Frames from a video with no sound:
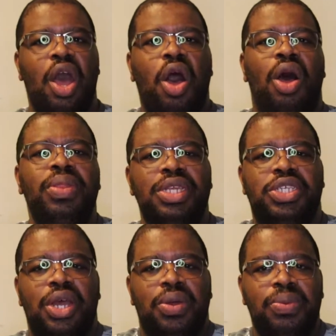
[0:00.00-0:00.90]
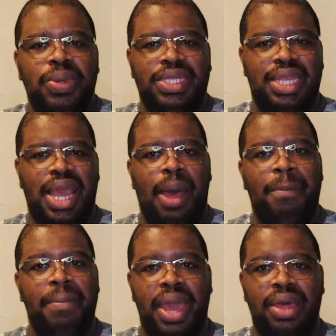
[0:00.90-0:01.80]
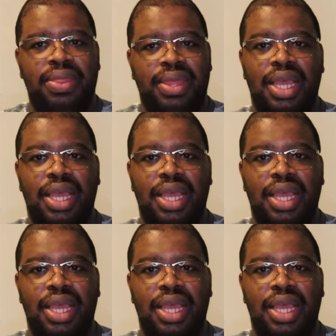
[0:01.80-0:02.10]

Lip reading: On the show, we see how Beth